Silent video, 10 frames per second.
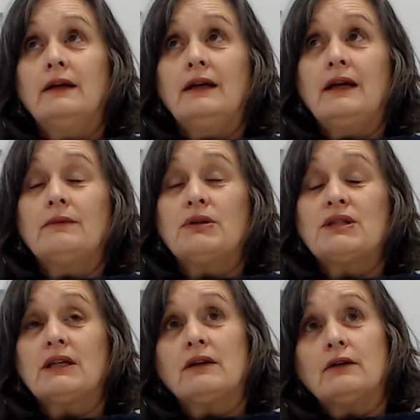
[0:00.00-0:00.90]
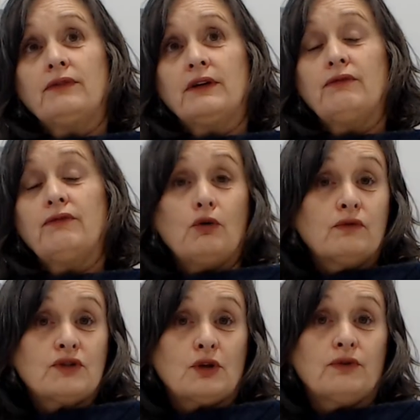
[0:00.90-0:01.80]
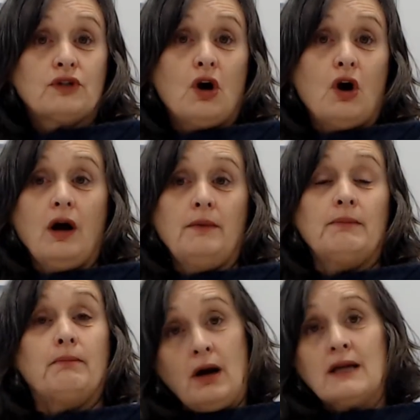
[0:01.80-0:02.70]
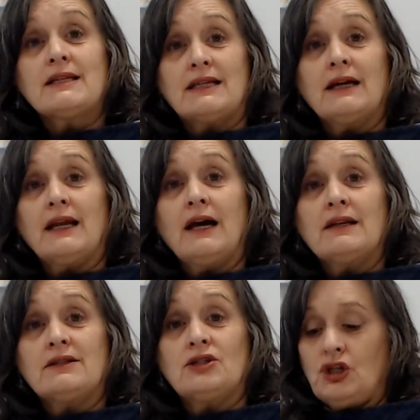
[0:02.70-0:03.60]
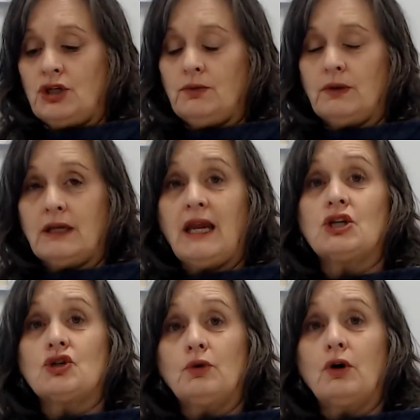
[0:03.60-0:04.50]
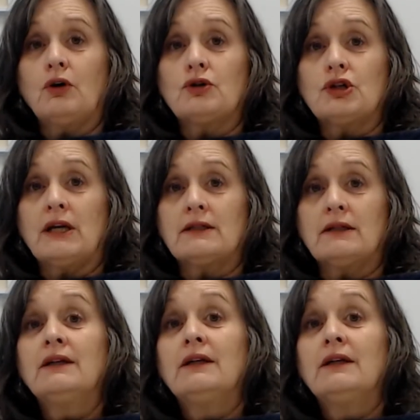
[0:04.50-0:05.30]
in particular, if it evolves over time, it might start out as a genuine casual contractor.